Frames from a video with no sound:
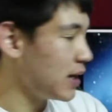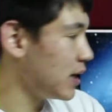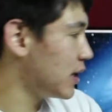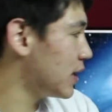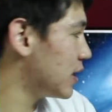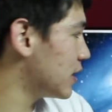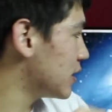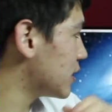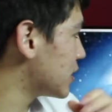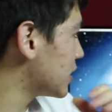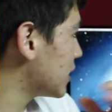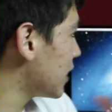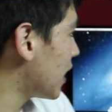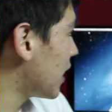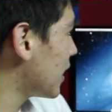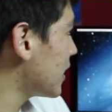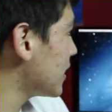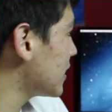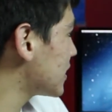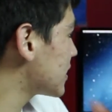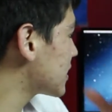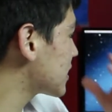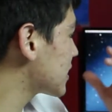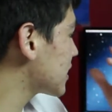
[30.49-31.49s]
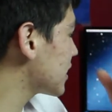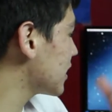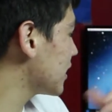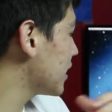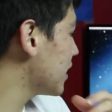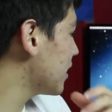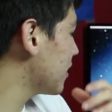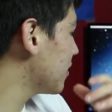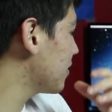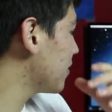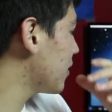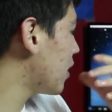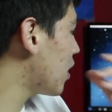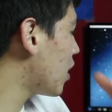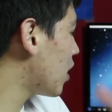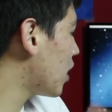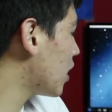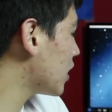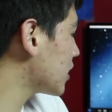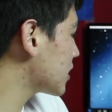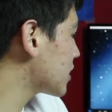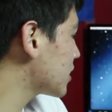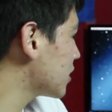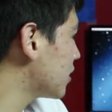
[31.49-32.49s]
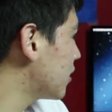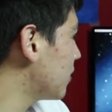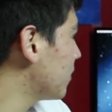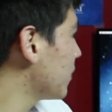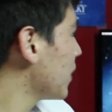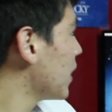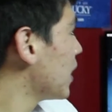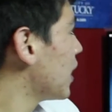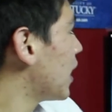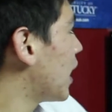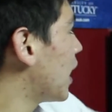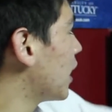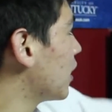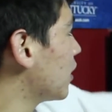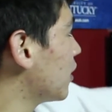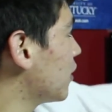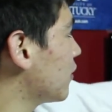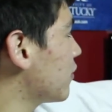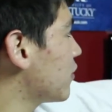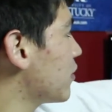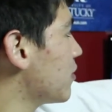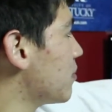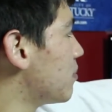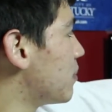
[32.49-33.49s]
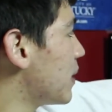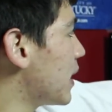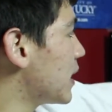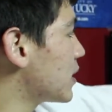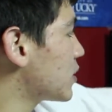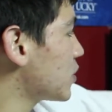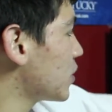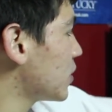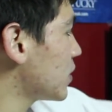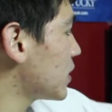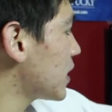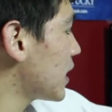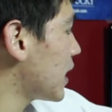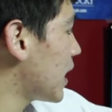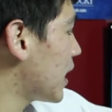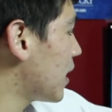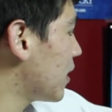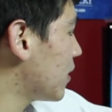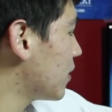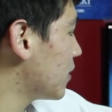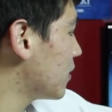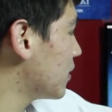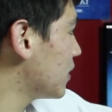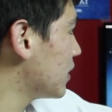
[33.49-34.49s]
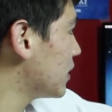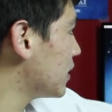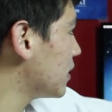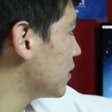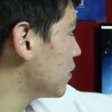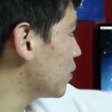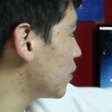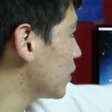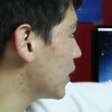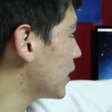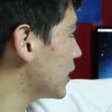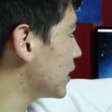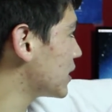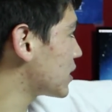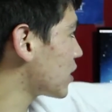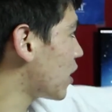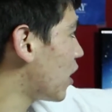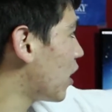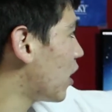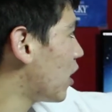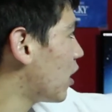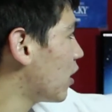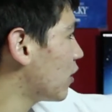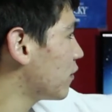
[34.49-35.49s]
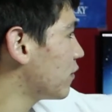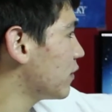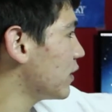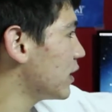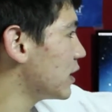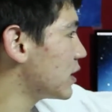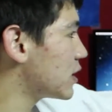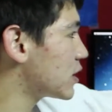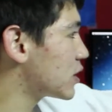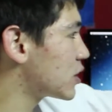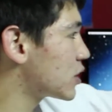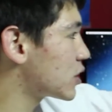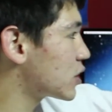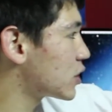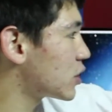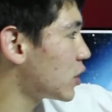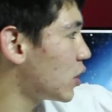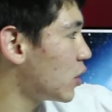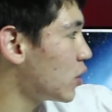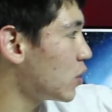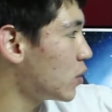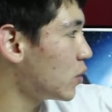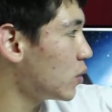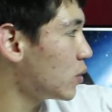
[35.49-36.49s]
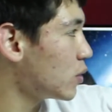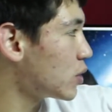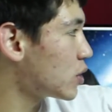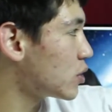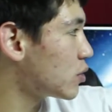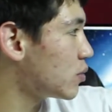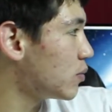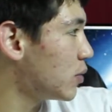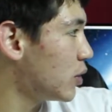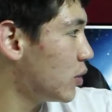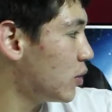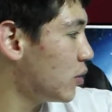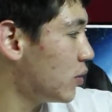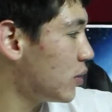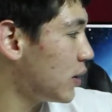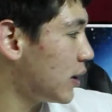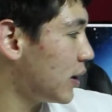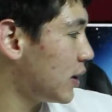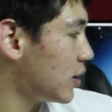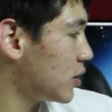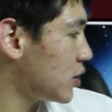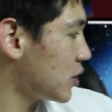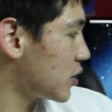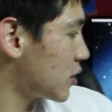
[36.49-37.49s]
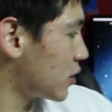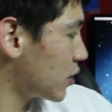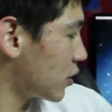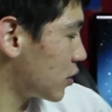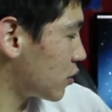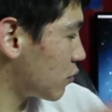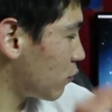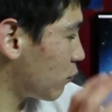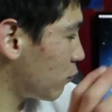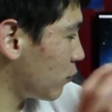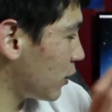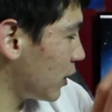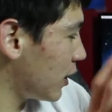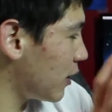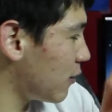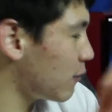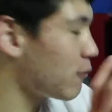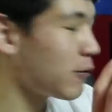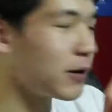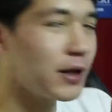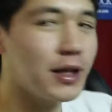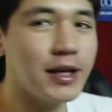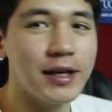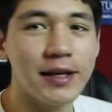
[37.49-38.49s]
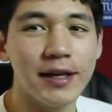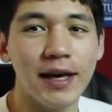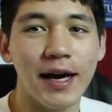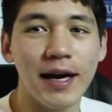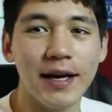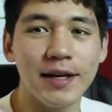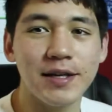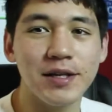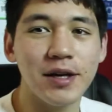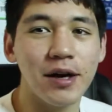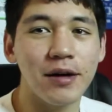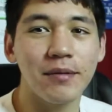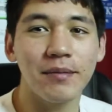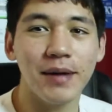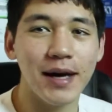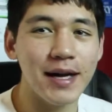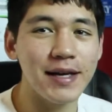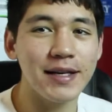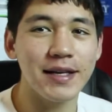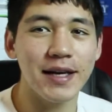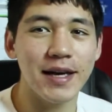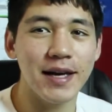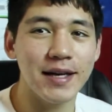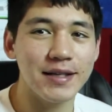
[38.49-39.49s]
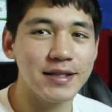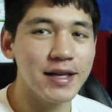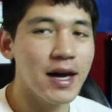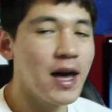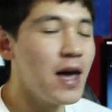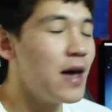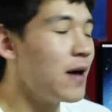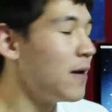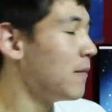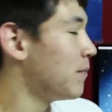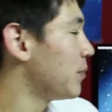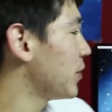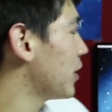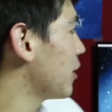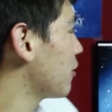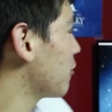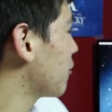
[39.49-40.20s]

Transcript: It is nice, slim, awesome. I love the bezels, how when it's off, it's so smooth and it just looks really, really nice on my desk. It